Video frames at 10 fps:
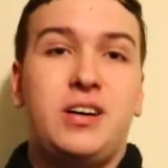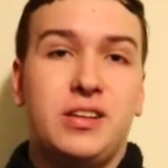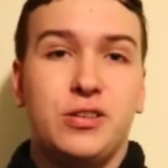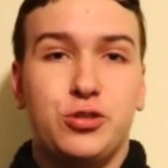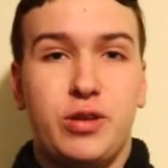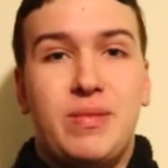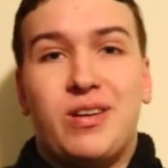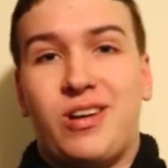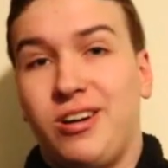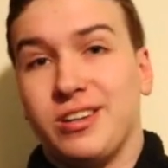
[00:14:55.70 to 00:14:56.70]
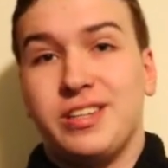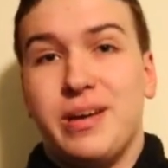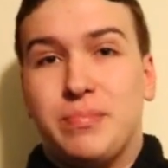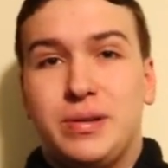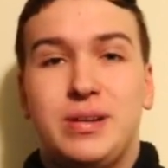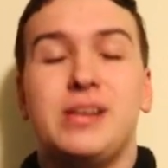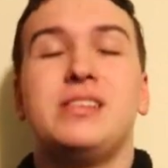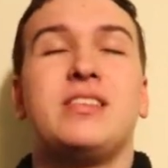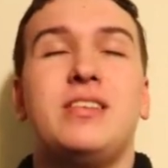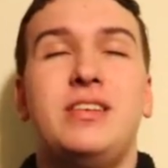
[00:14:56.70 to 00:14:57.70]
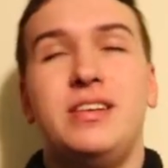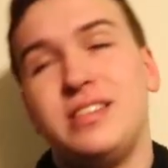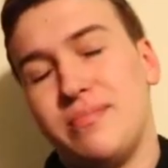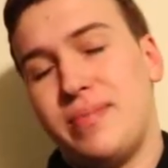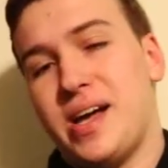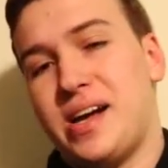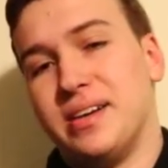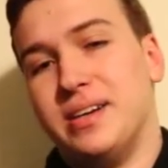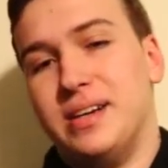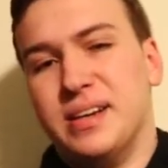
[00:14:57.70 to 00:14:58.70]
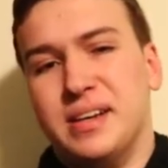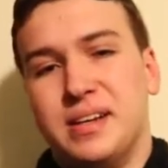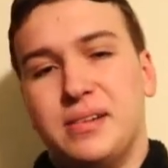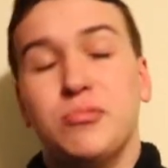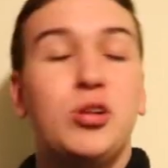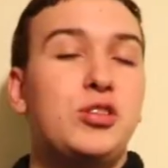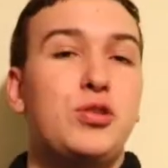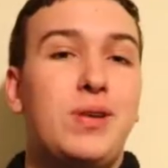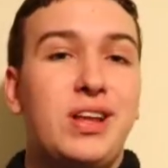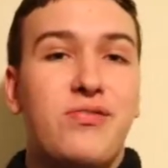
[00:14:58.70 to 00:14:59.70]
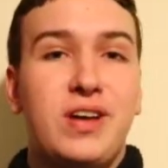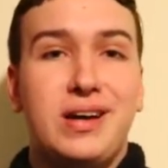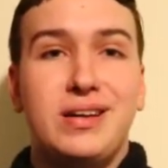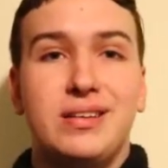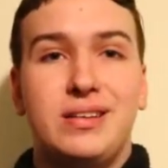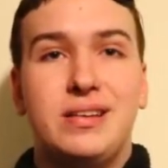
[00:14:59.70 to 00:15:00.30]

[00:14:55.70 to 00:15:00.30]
on the Dream Mirror archetype, is it good? Is it bad? Will it do anything?